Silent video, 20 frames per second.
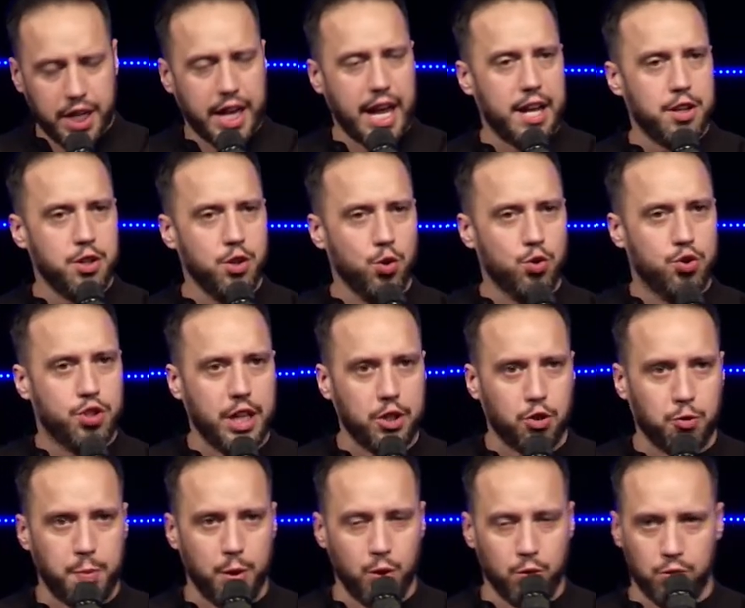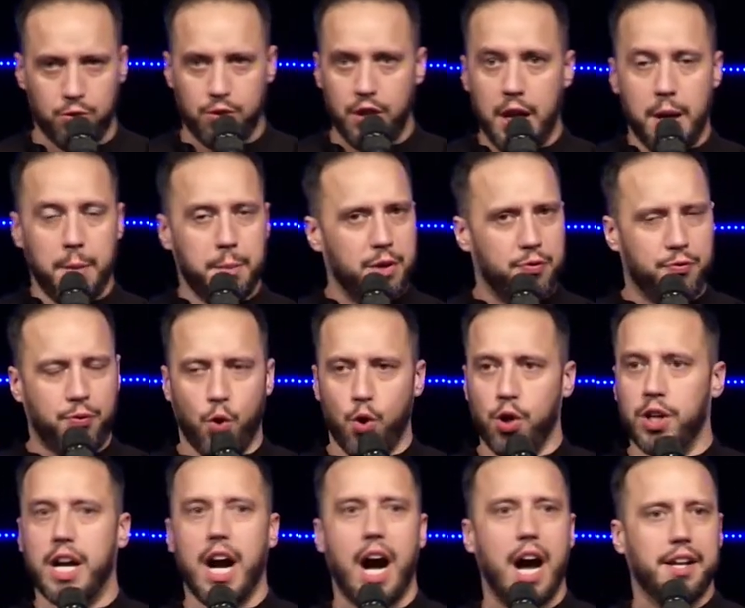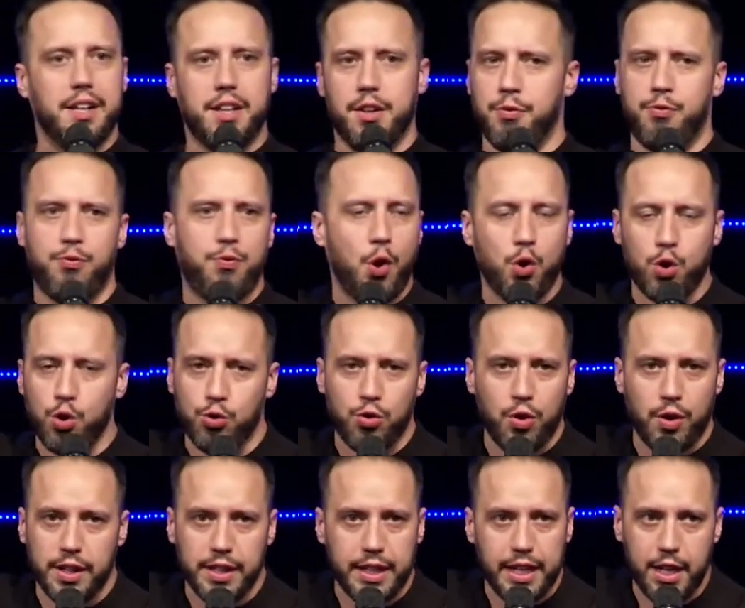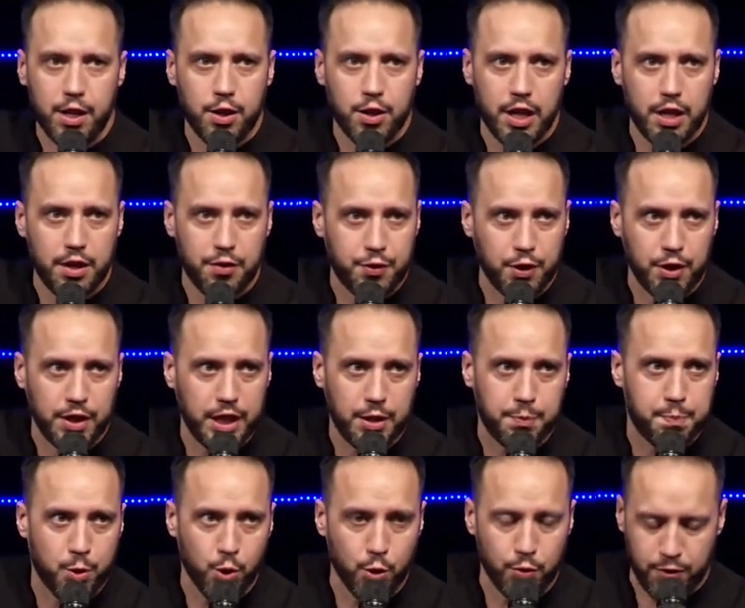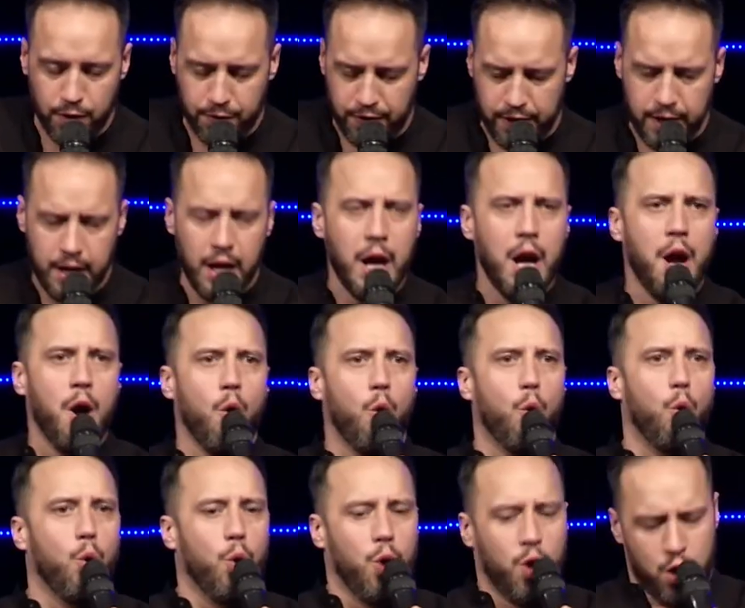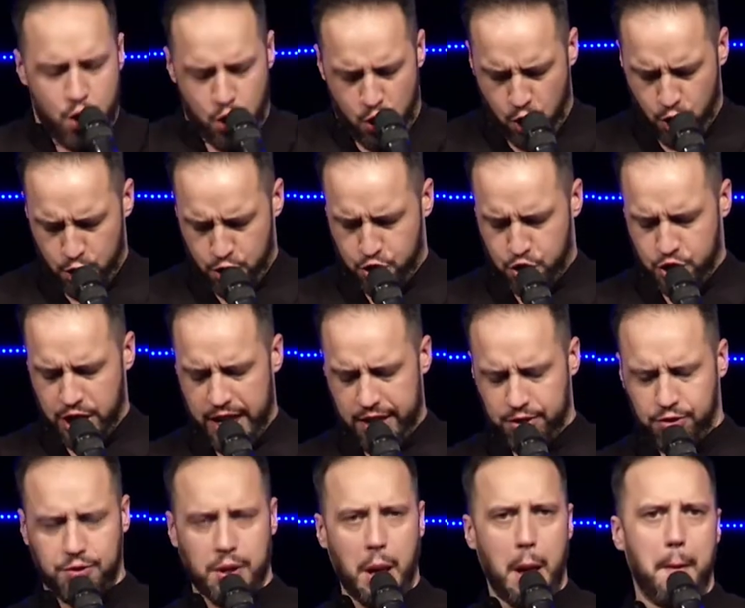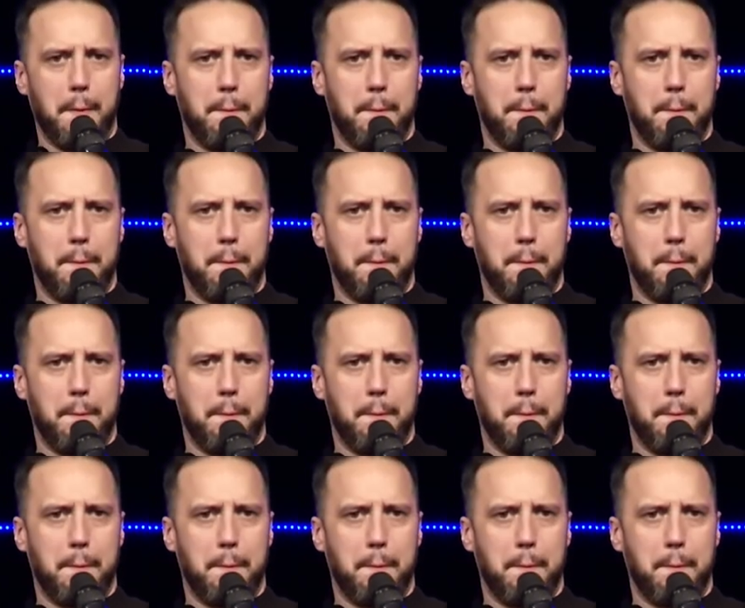had no chest bones. Before God, the photos are on the internet if you need proof of it. Her chest